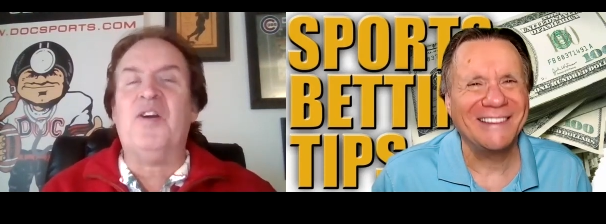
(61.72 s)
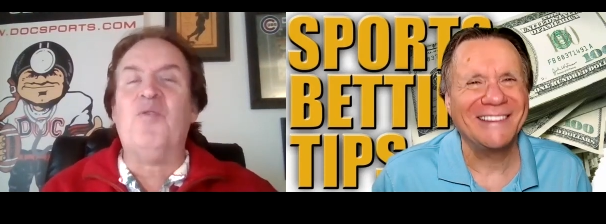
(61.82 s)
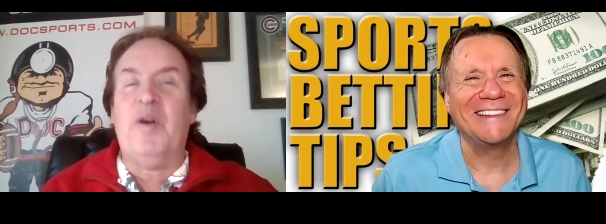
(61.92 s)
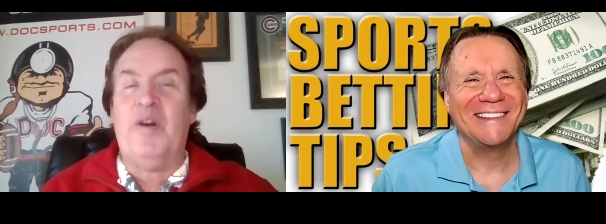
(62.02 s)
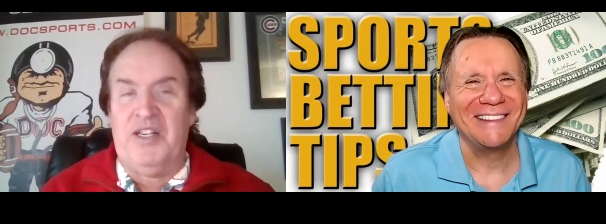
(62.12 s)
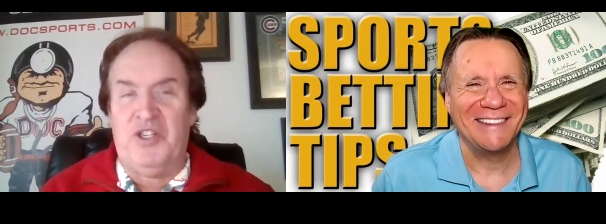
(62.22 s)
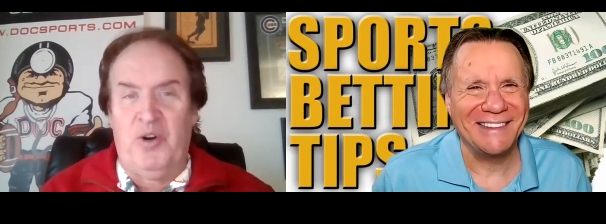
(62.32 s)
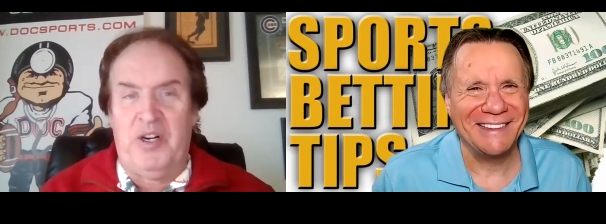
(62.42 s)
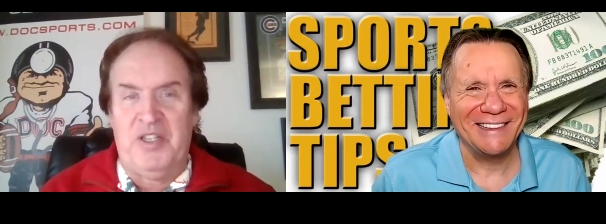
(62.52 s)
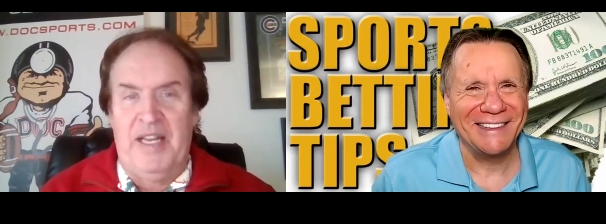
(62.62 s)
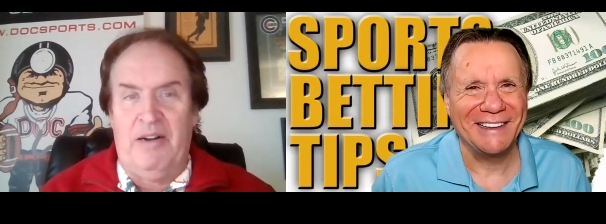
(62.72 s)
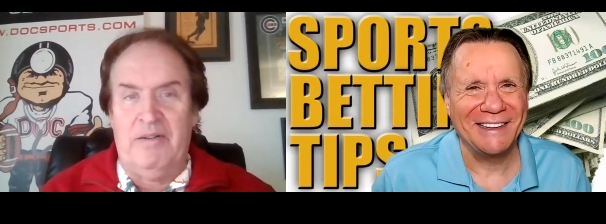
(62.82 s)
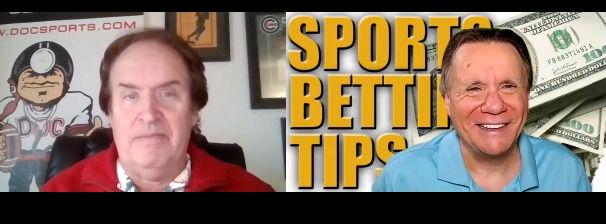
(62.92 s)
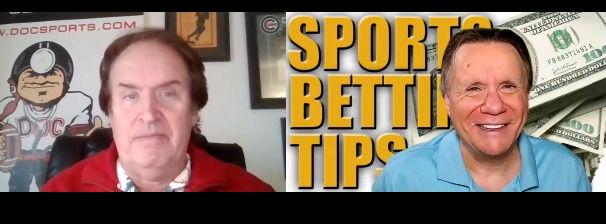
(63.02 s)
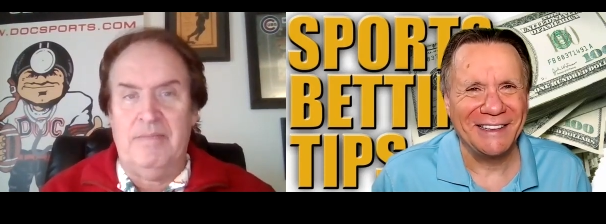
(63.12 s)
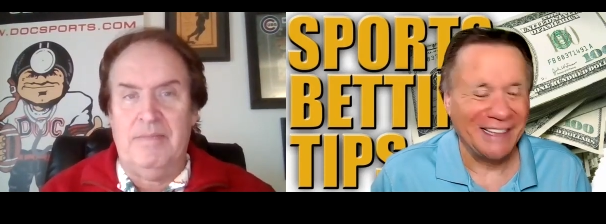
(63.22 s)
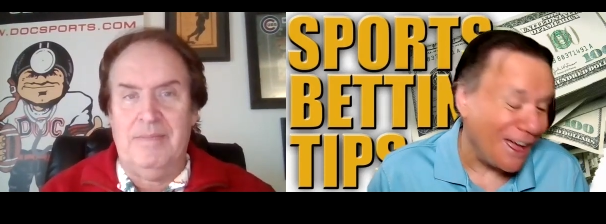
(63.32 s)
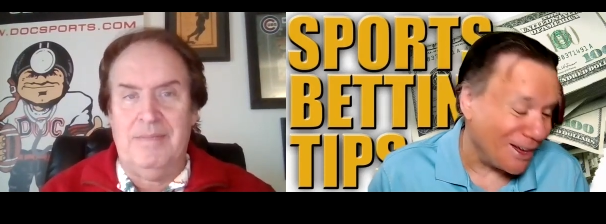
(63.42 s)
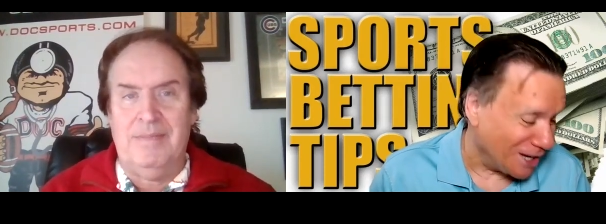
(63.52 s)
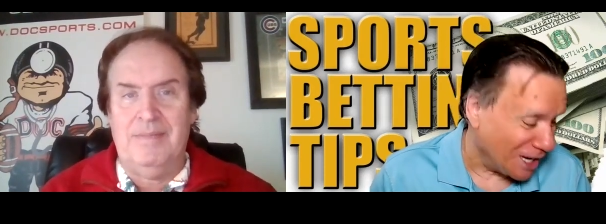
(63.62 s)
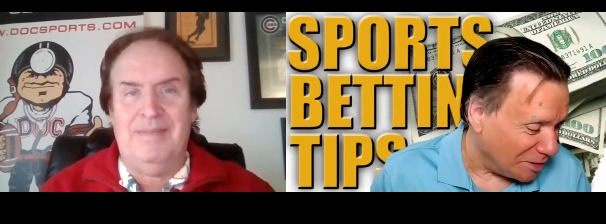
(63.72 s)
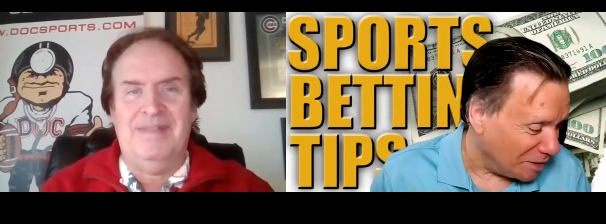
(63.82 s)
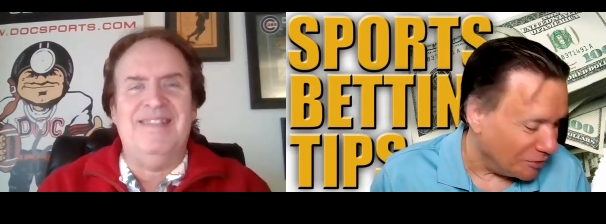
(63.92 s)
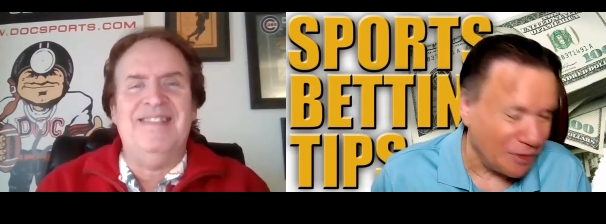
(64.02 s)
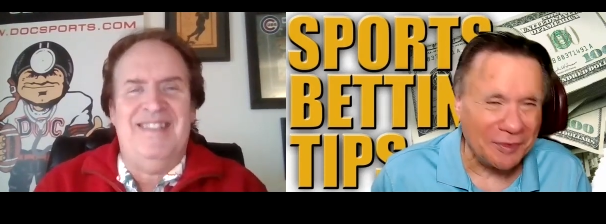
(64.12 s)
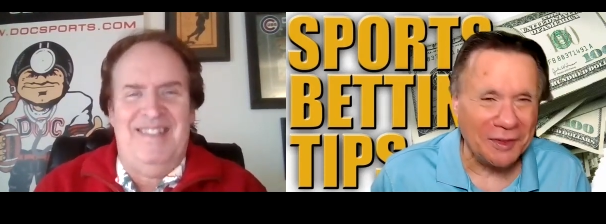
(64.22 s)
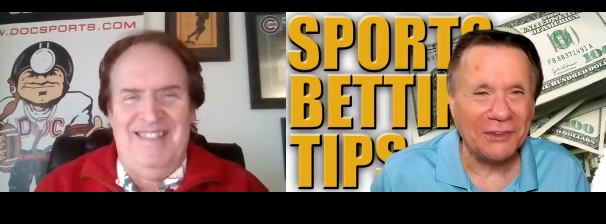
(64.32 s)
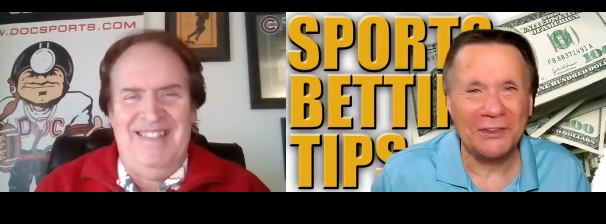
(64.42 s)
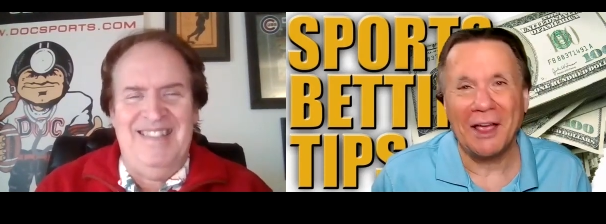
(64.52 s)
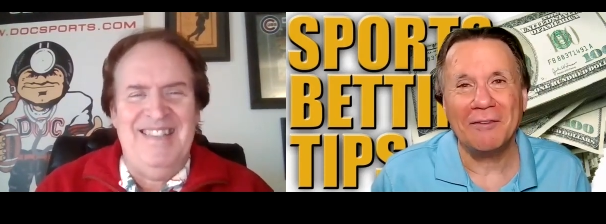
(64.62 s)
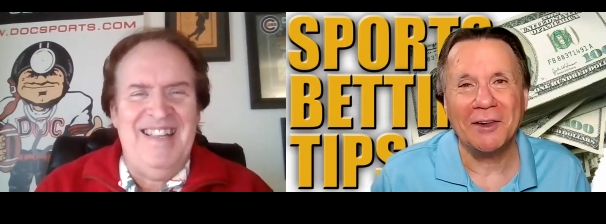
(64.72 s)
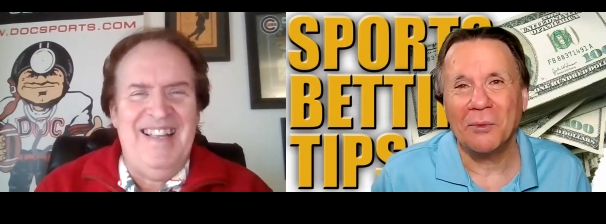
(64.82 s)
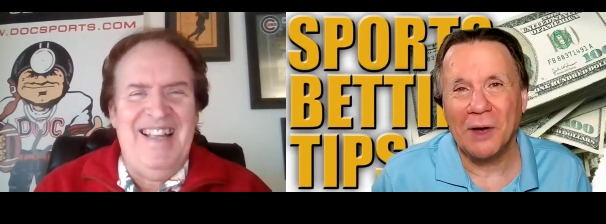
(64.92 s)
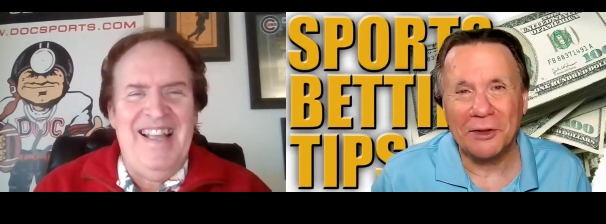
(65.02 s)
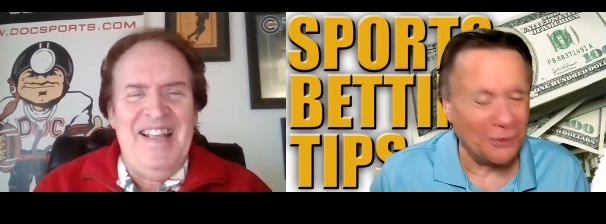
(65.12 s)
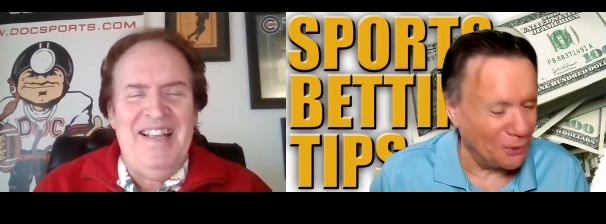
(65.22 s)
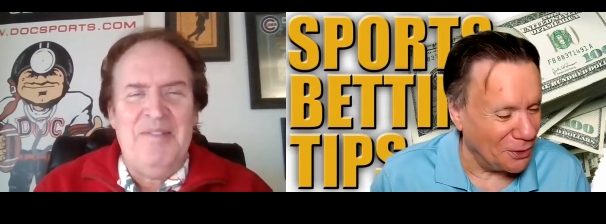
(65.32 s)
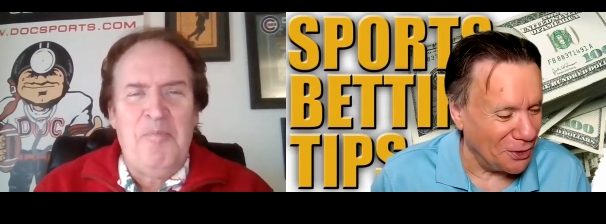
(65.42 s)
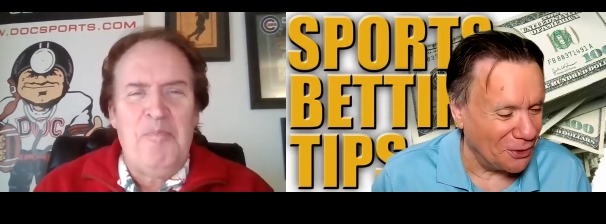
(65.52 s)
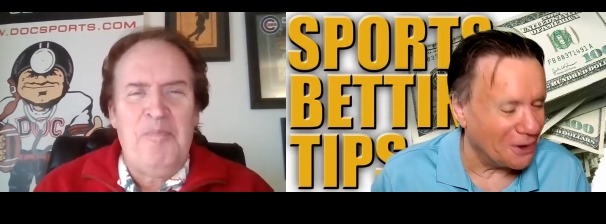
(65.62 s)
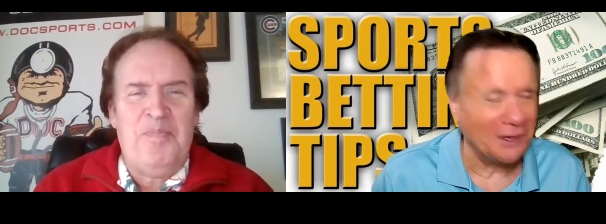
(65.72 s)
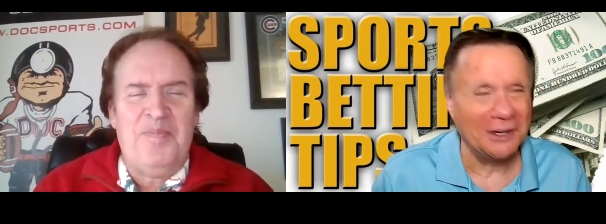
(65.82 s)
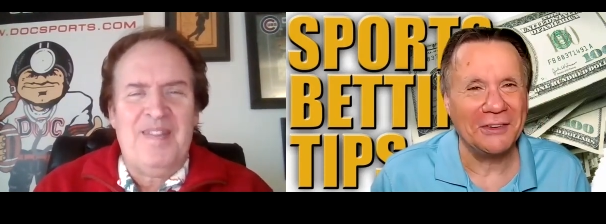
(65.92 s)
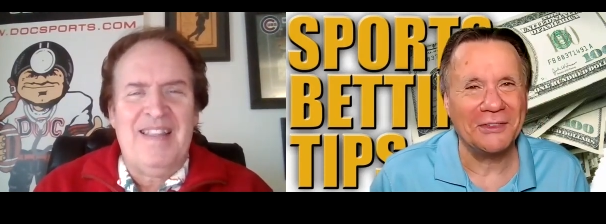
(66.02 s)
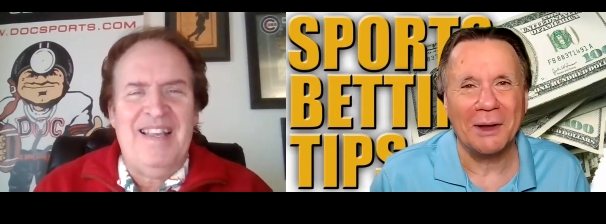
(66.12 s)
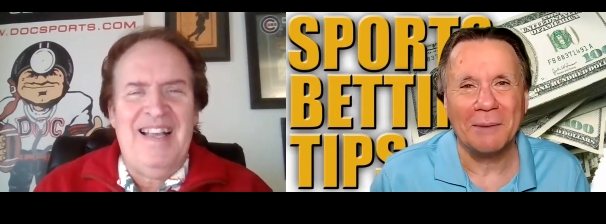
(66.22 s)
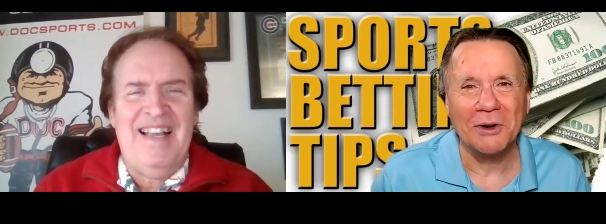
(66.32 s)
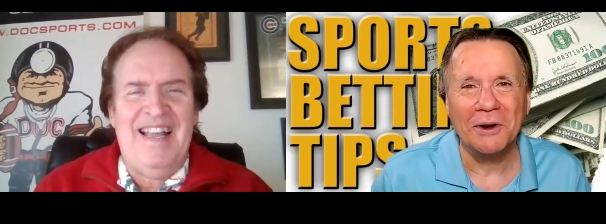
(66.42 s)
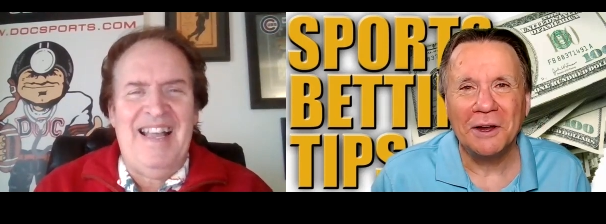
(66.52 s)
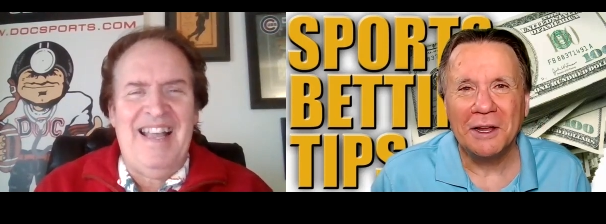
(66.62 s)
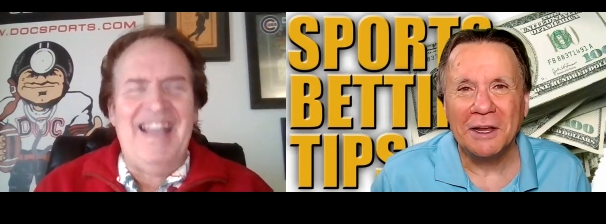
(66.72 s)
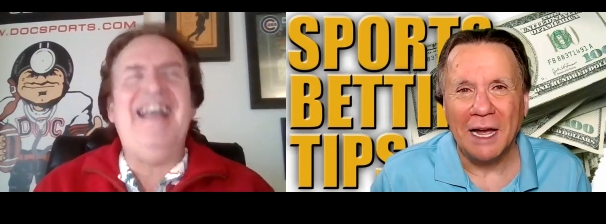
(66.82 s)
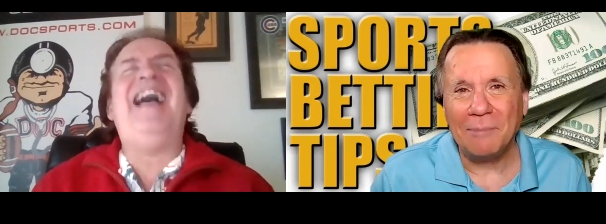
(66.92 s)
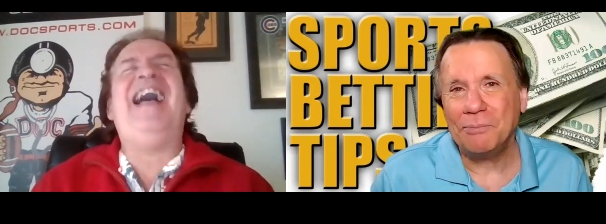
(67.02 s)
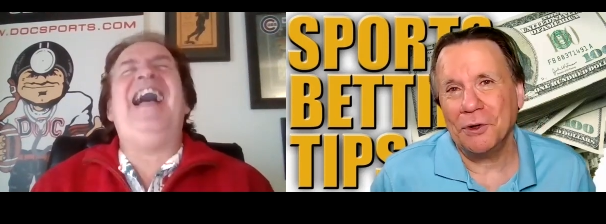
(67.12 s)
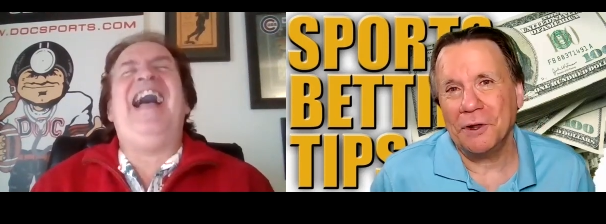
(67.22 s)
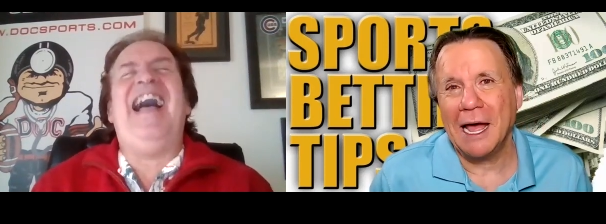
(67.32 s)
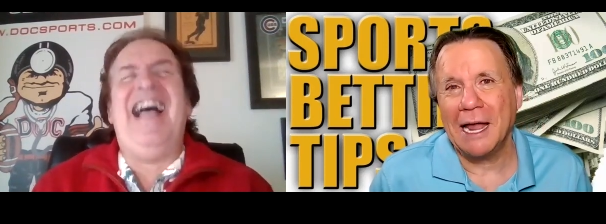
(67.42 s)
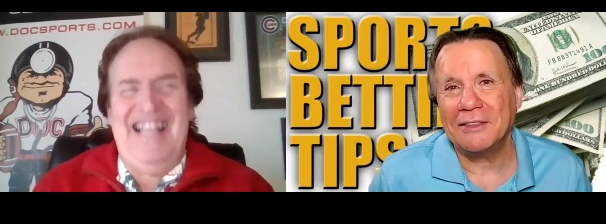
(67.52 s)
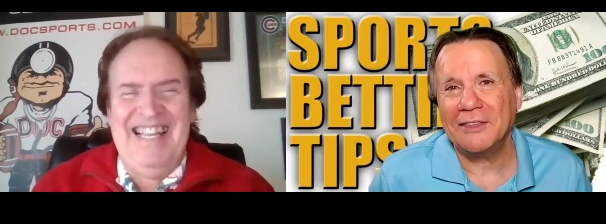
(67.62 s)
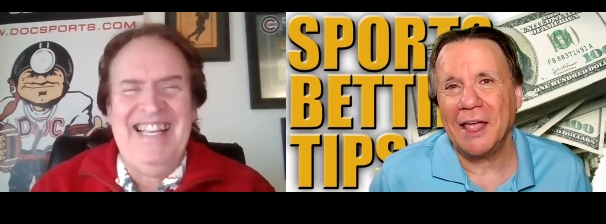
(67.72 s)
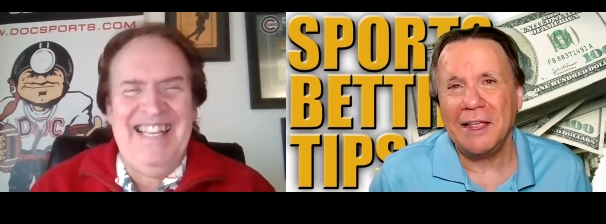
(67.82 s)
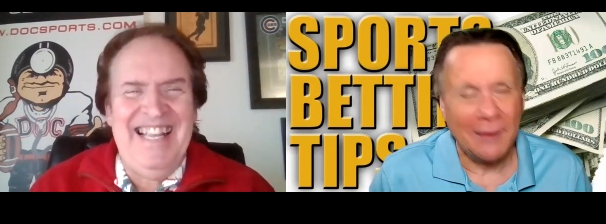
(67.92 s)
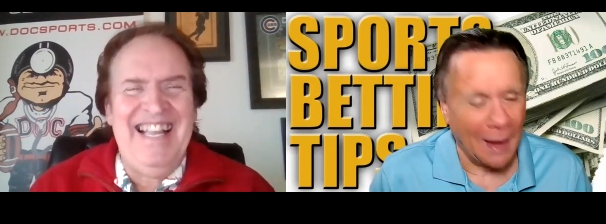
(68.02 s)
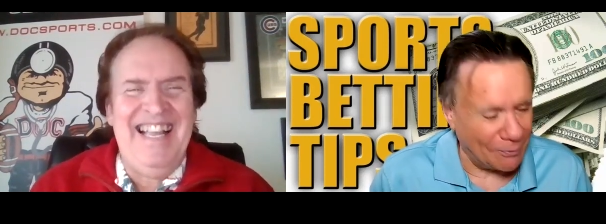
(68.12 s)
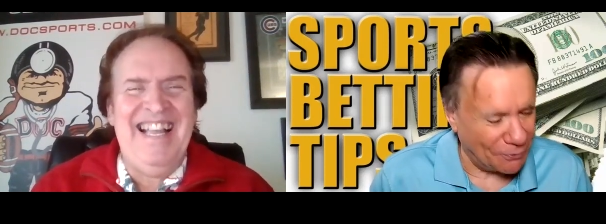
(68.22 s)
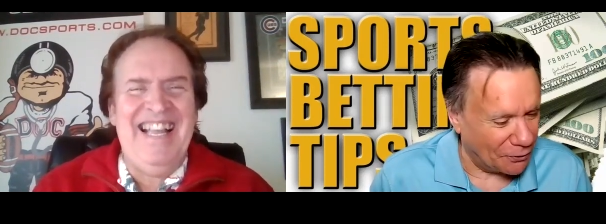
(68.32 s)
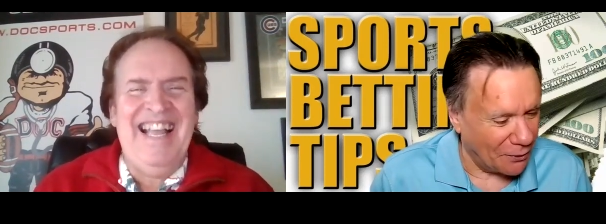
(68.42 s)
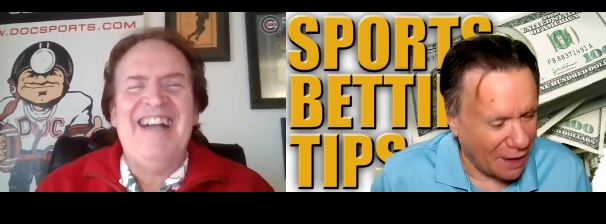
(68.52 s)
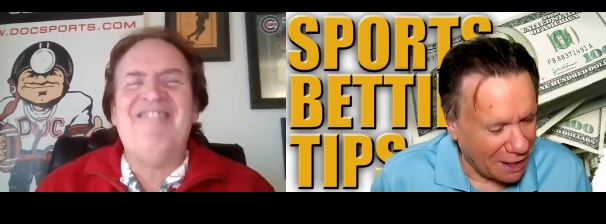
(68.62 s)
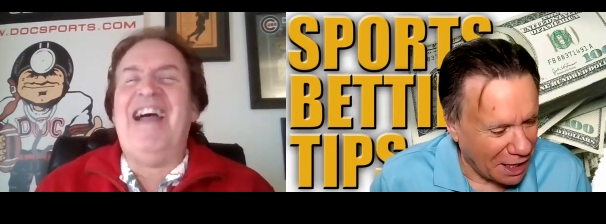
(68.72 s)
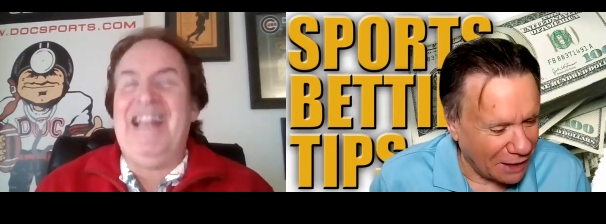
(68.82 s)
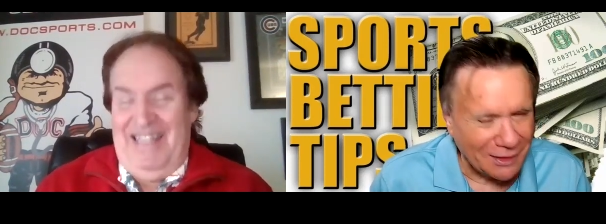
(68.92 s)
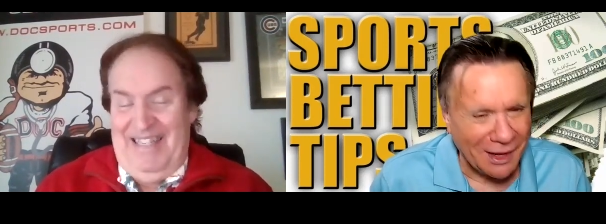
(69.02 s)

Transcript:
Speaker 1: that are wearing shorts now.
Speaker 2: Yeah, I mean, 57 in Western New York in December. I'm putting on a tank top for crying out right.